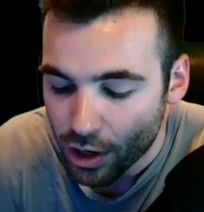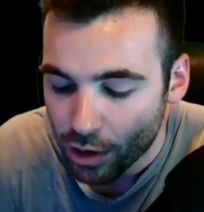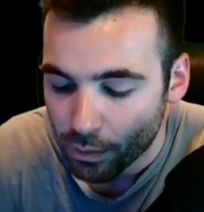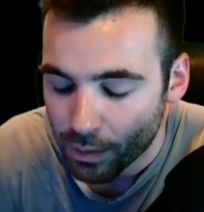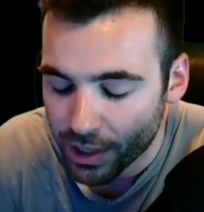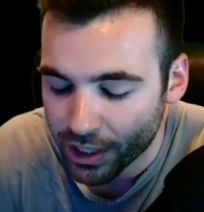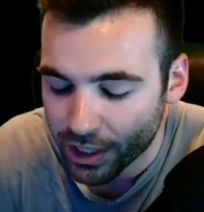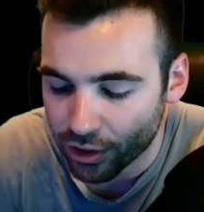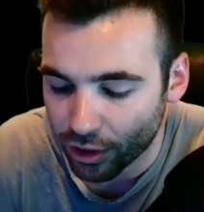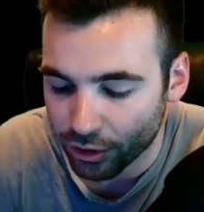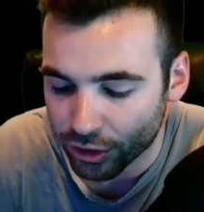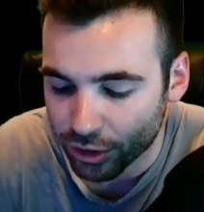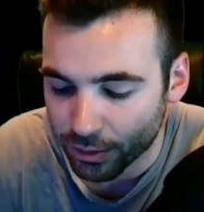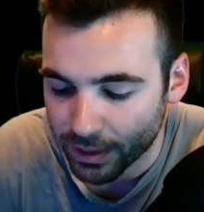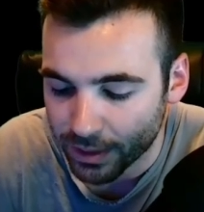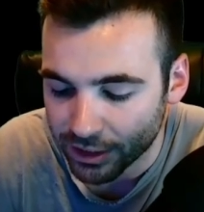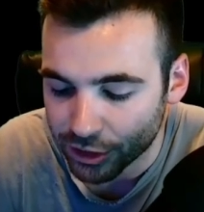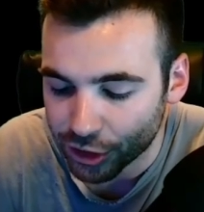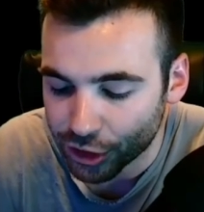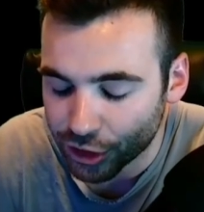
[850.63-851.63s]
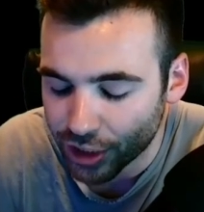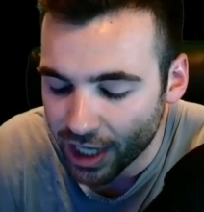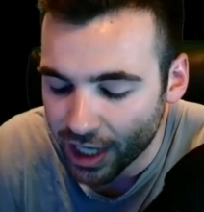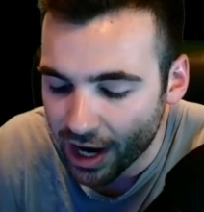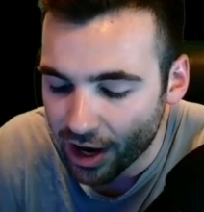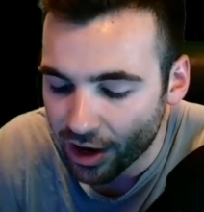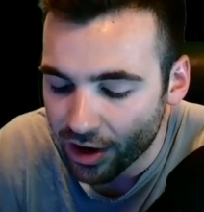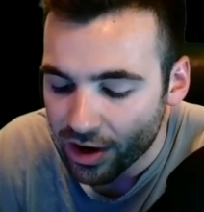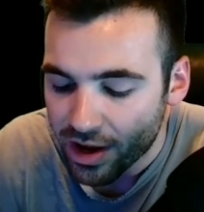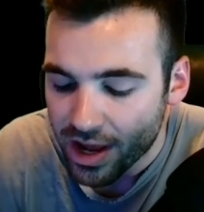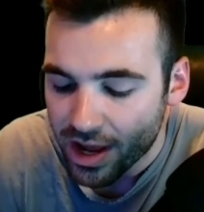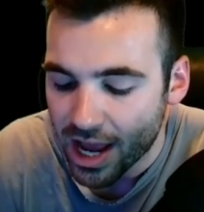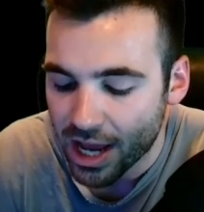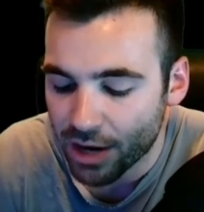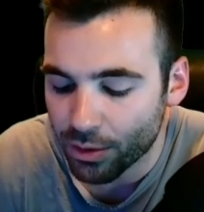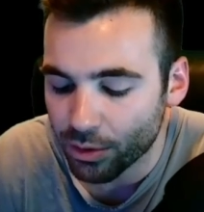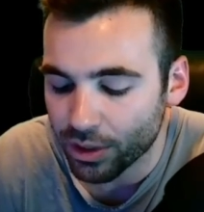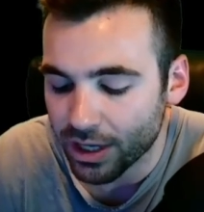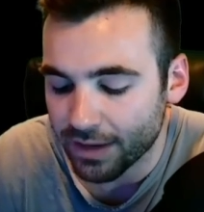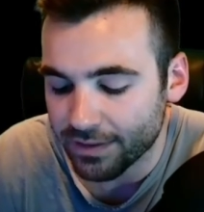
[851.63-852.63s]
We can also hit share, and
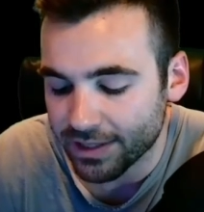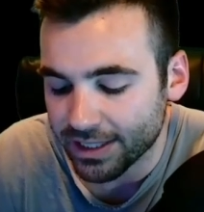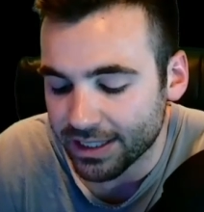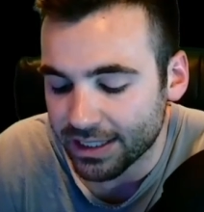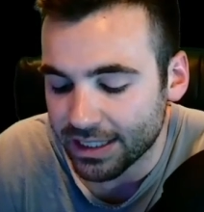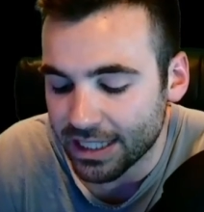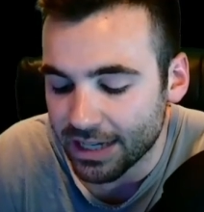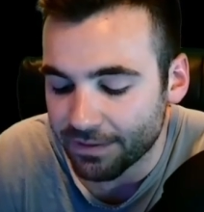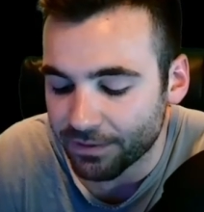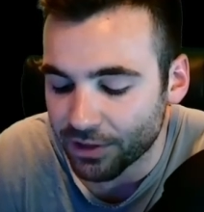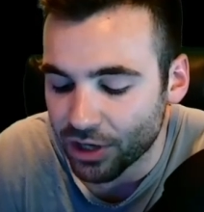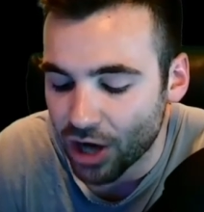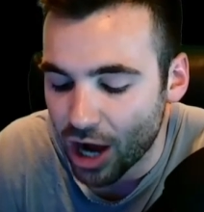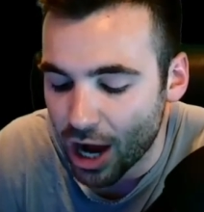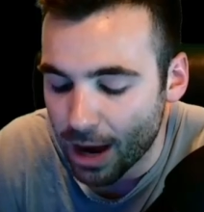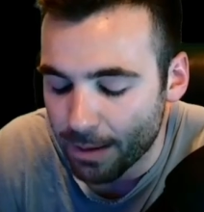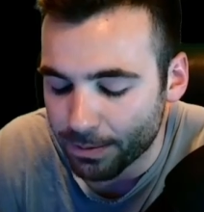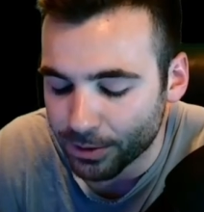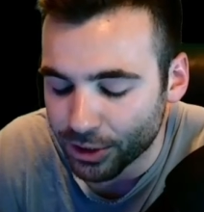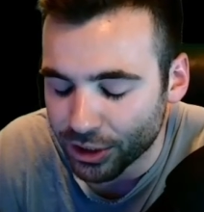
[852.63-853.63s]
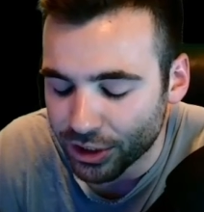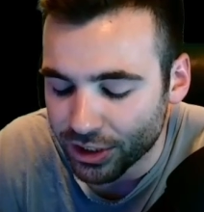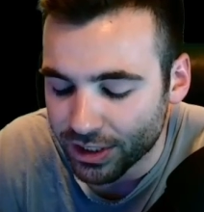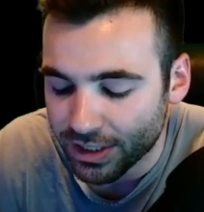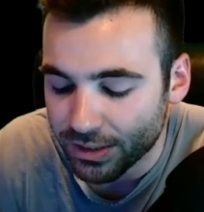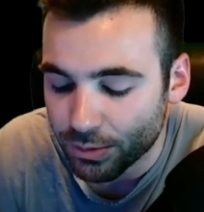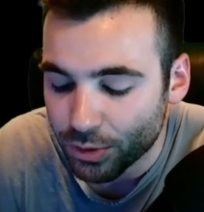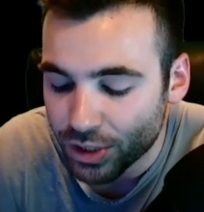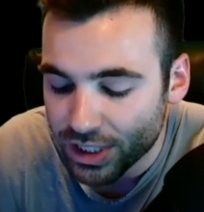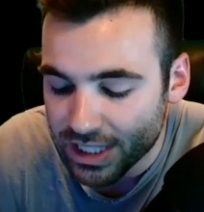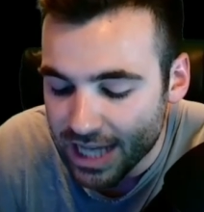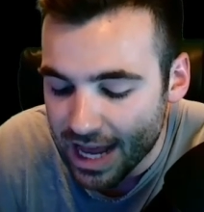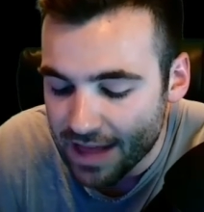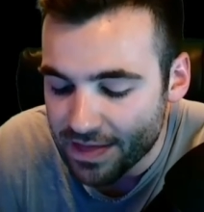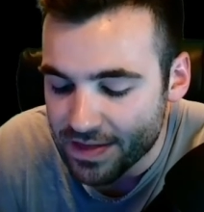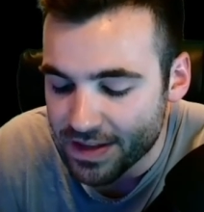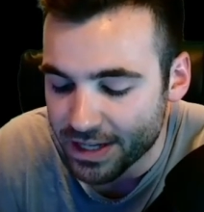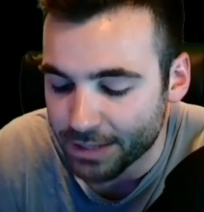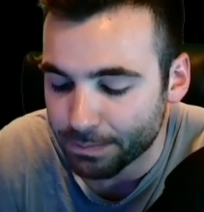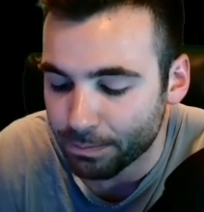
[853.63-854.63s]
it will give us different options to
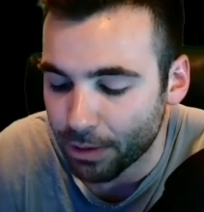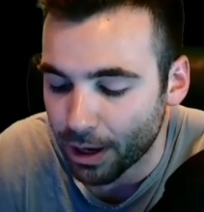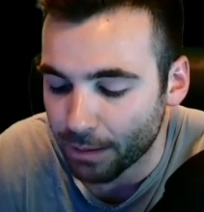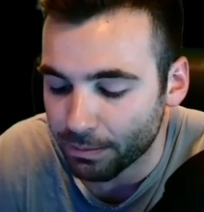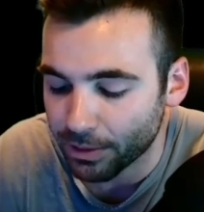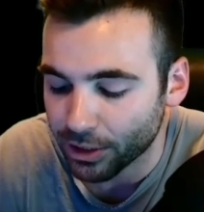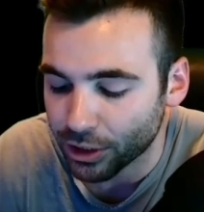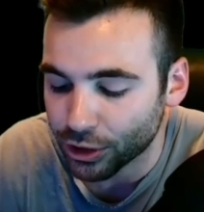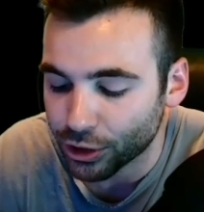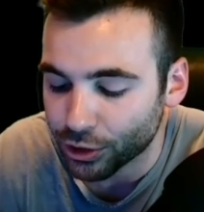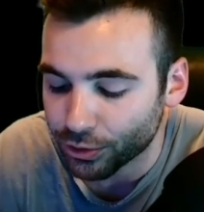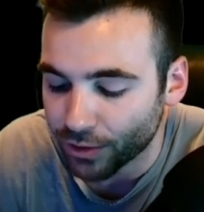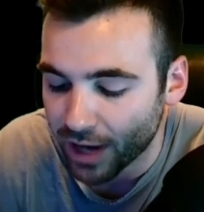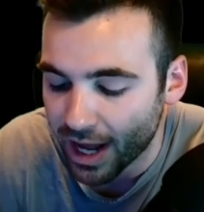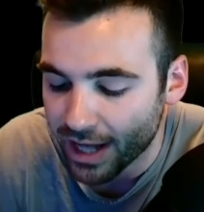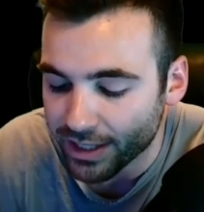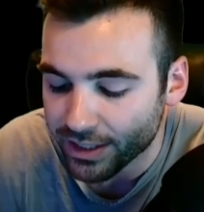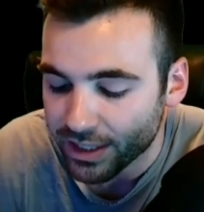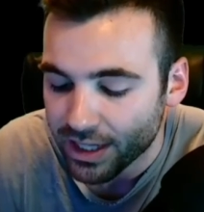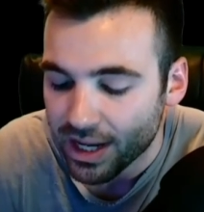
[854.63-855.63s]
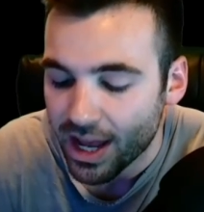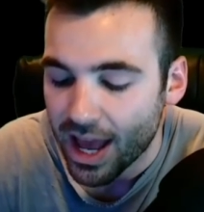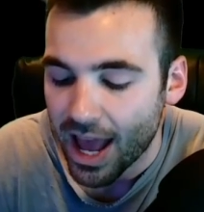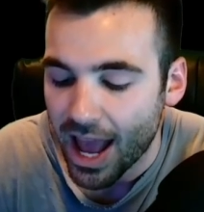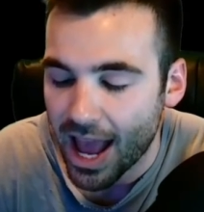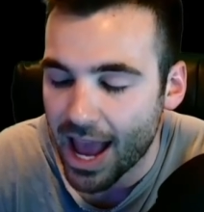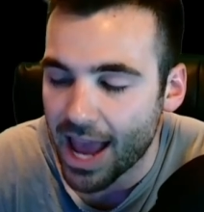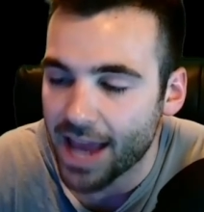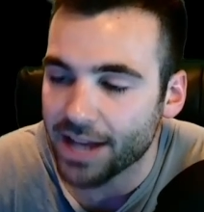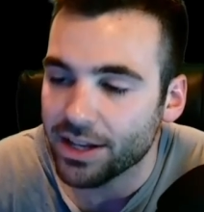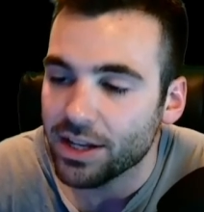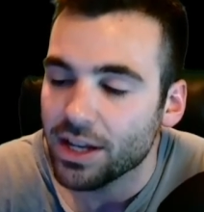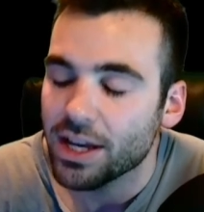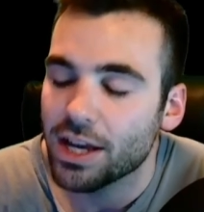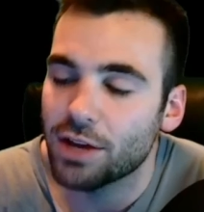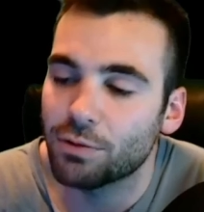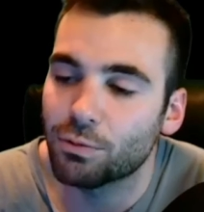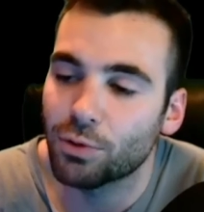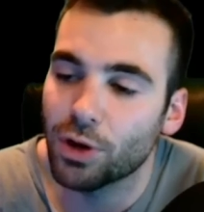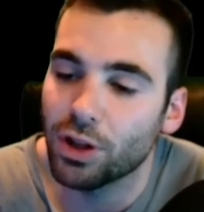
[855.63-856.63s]
send this public address, and
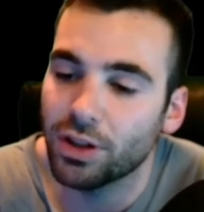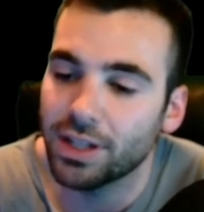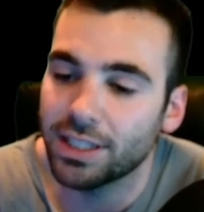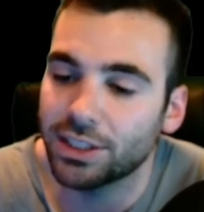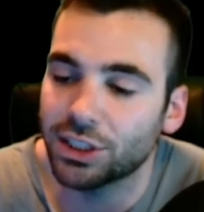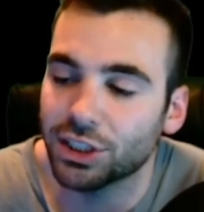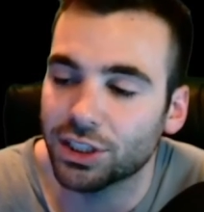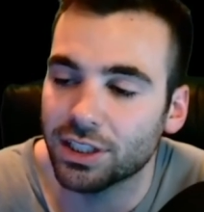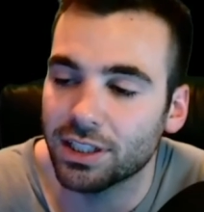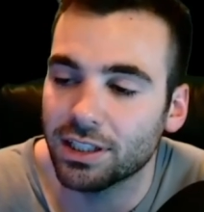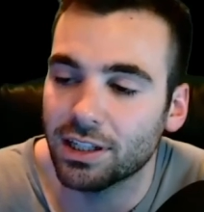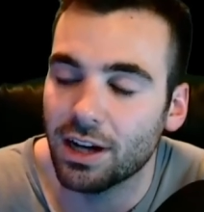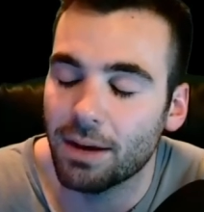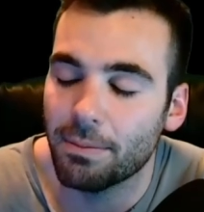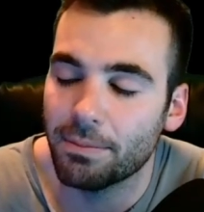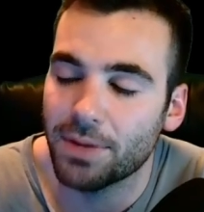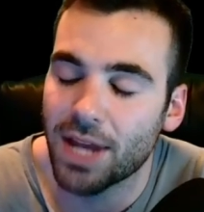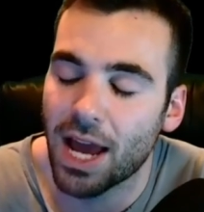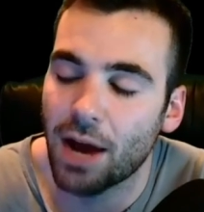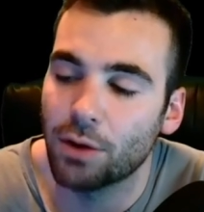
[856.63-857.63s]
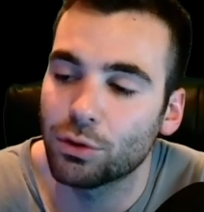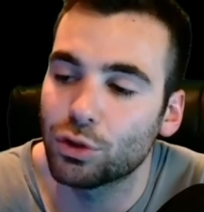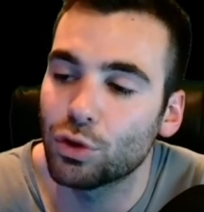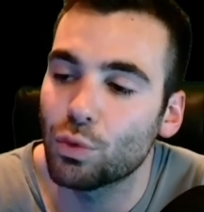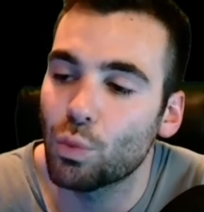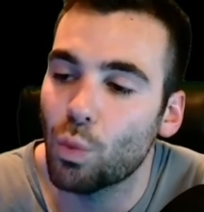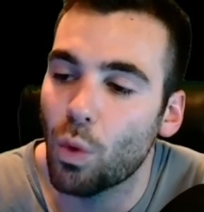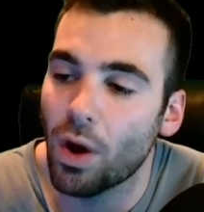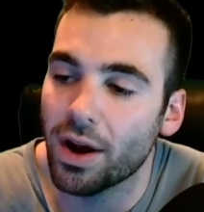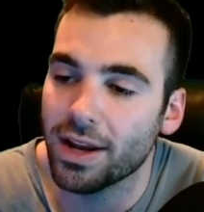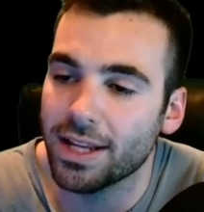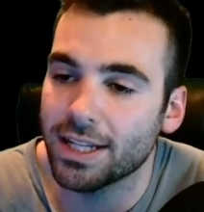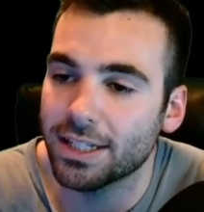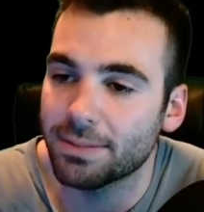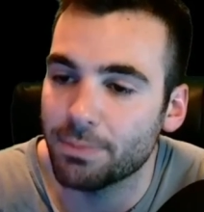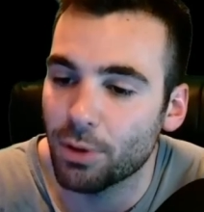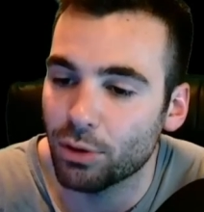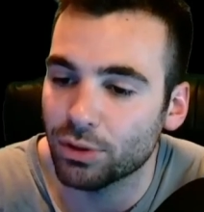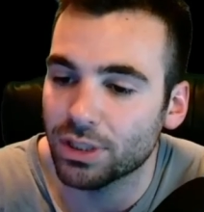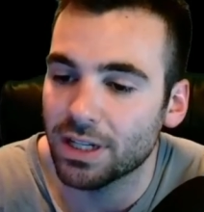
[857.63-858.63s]
it really is just going to come down to what is
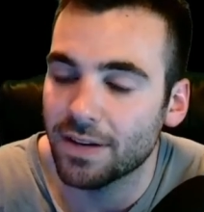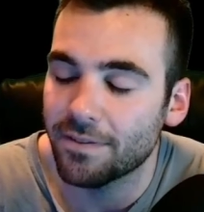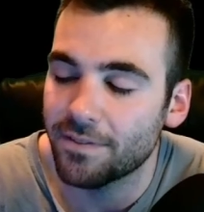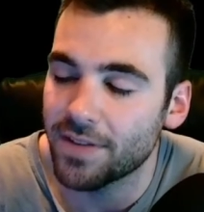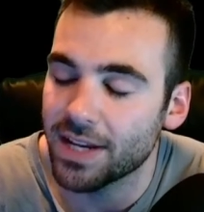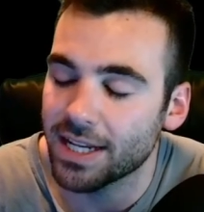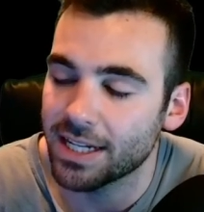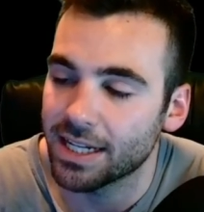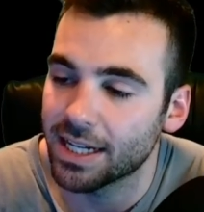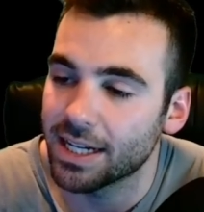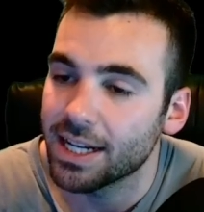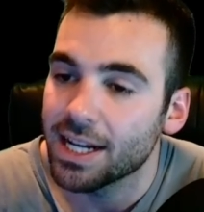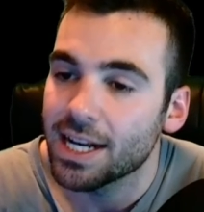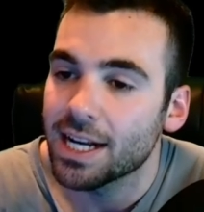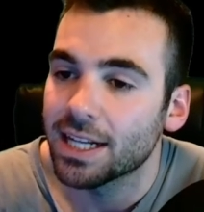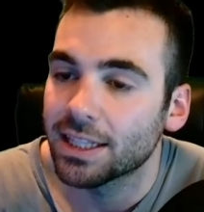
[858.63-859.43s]
most convenient.